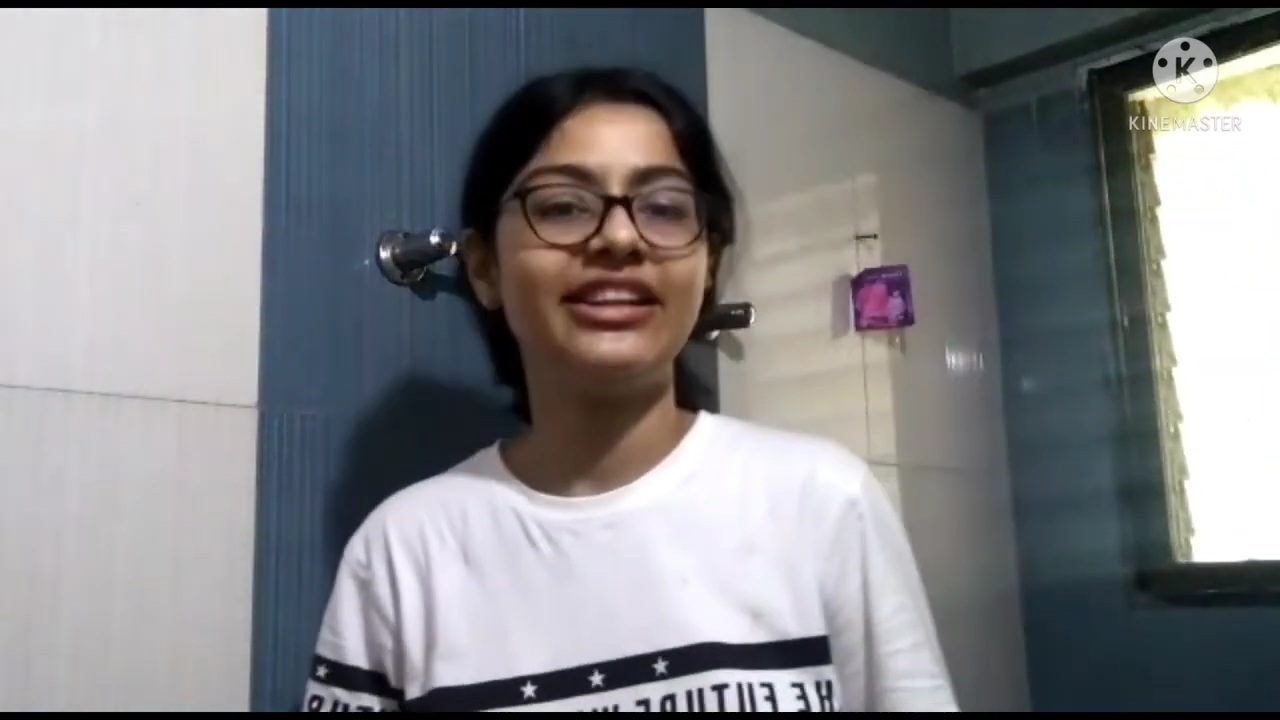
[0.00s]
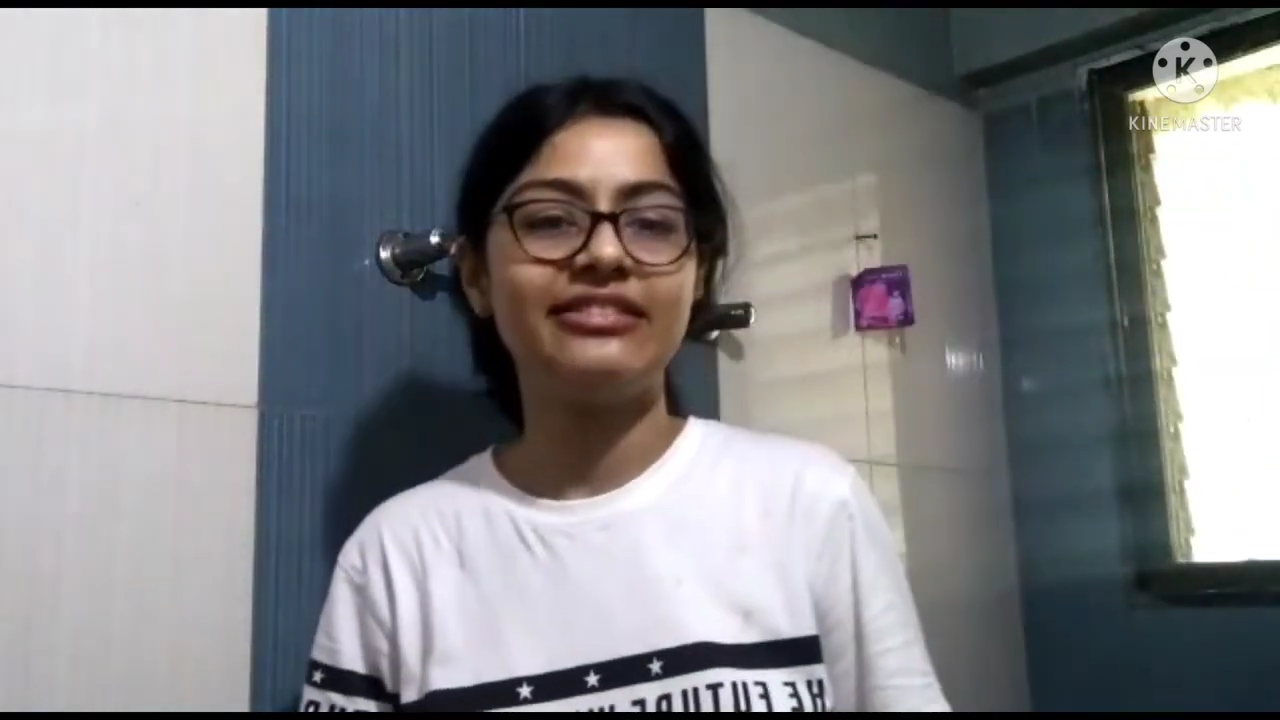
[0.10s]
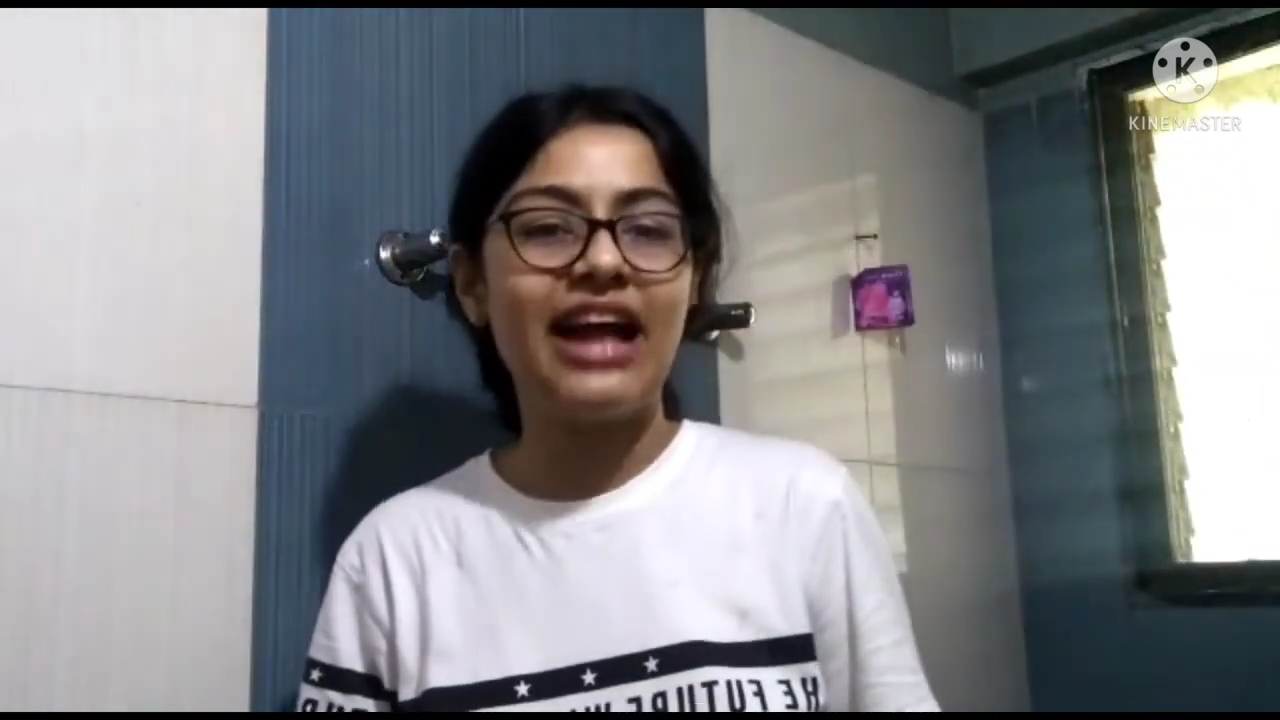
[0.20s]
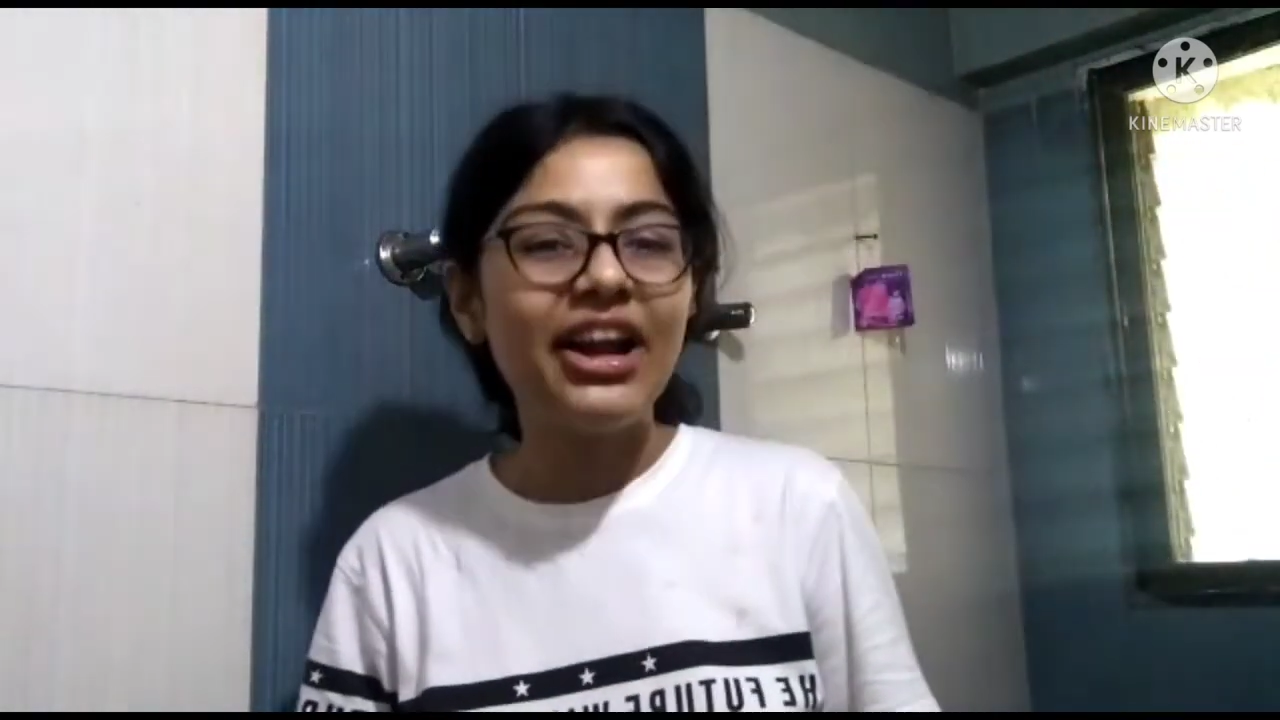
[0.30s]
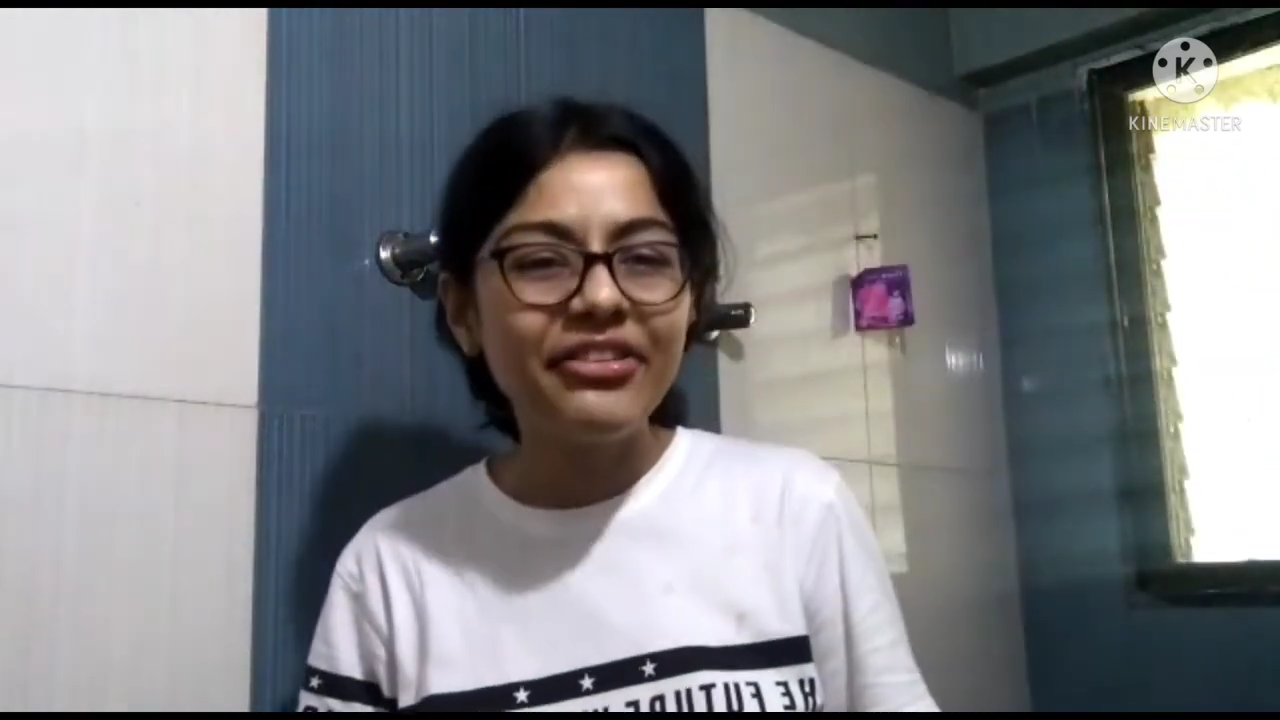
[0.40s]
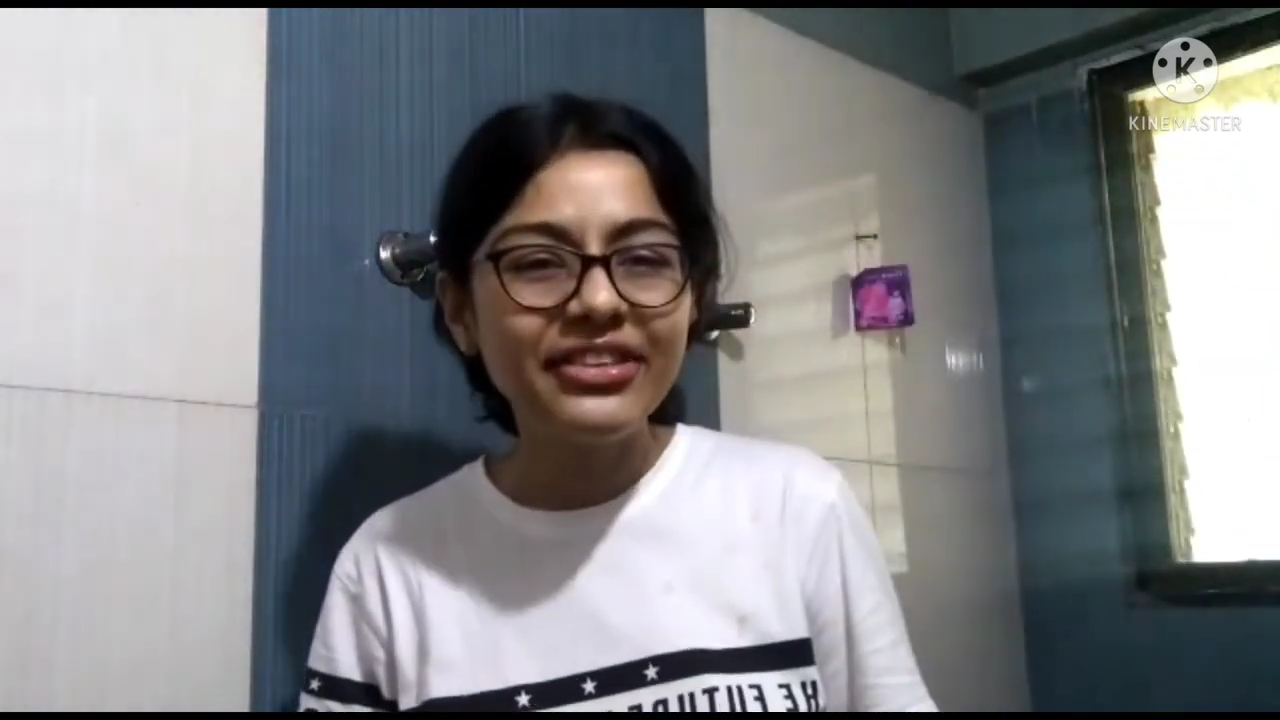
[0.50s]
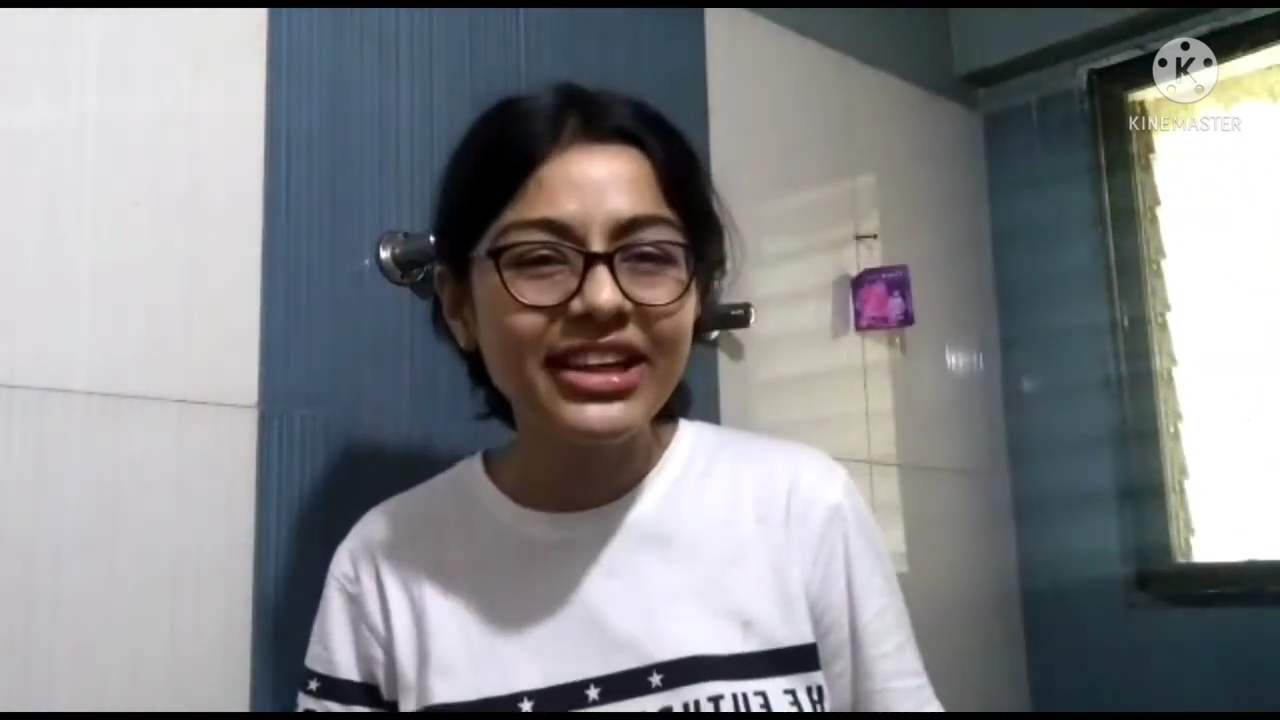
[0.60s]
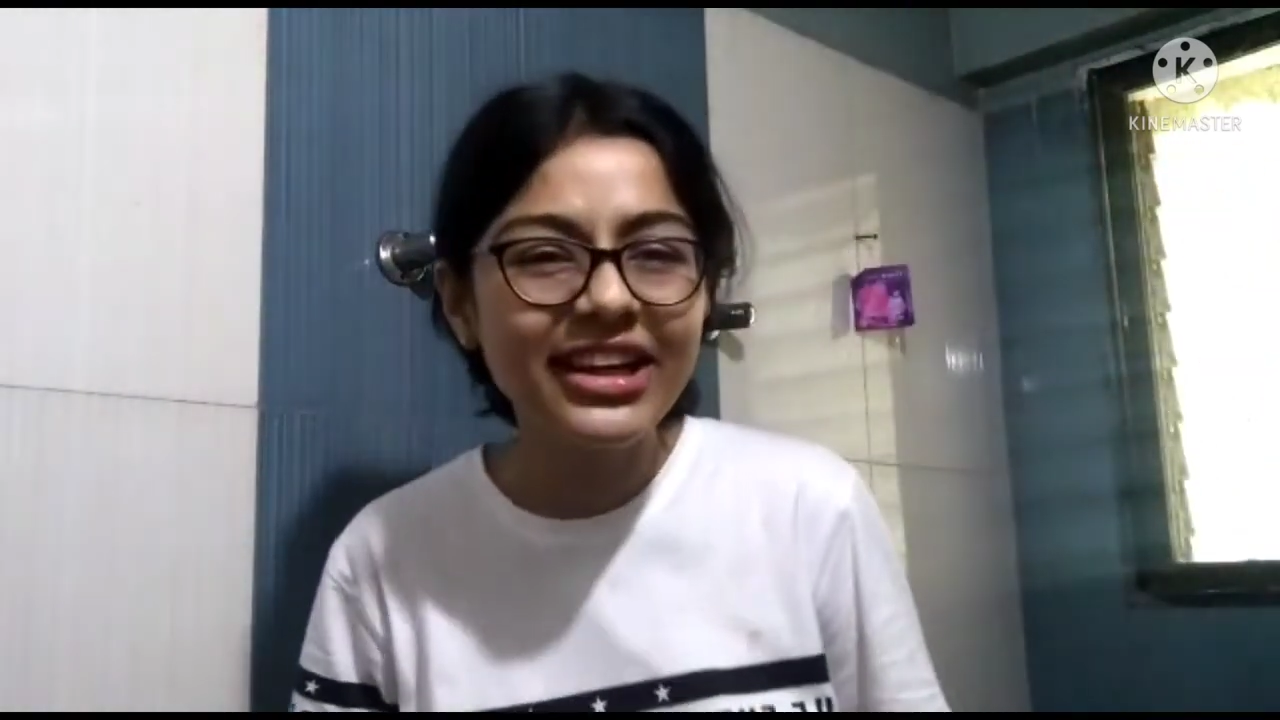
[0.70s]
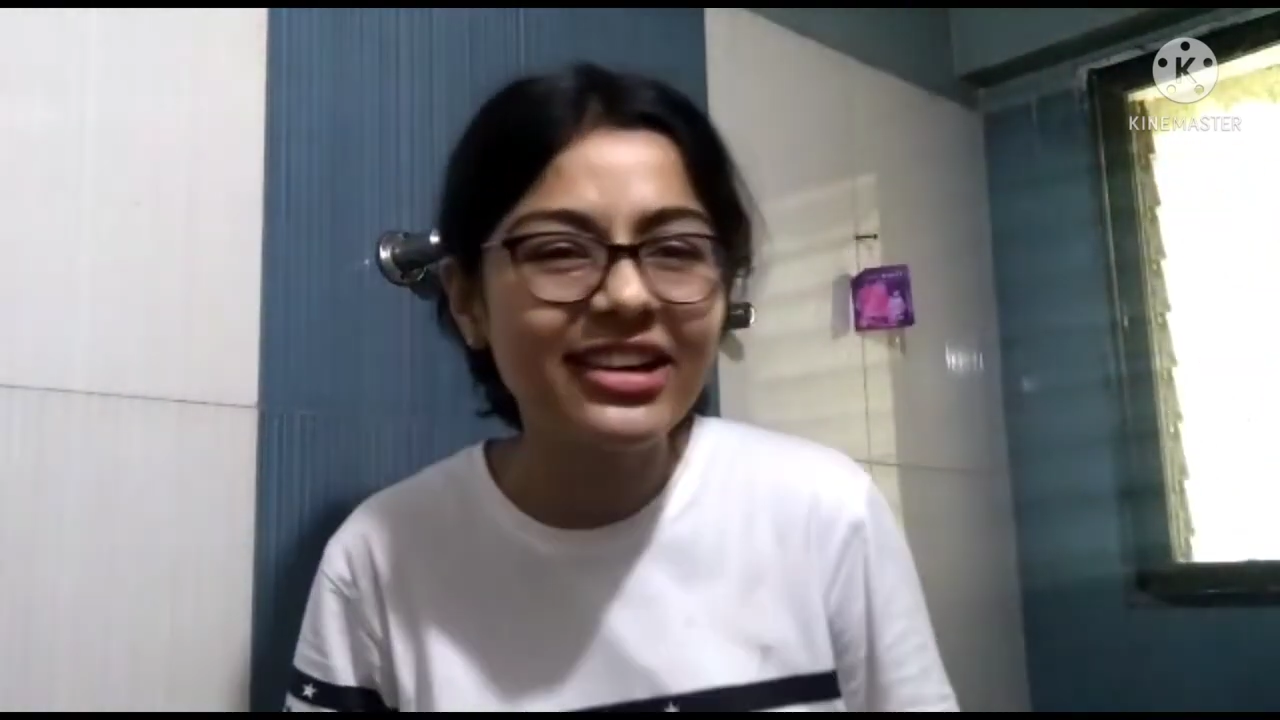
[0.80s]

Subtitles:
I don't think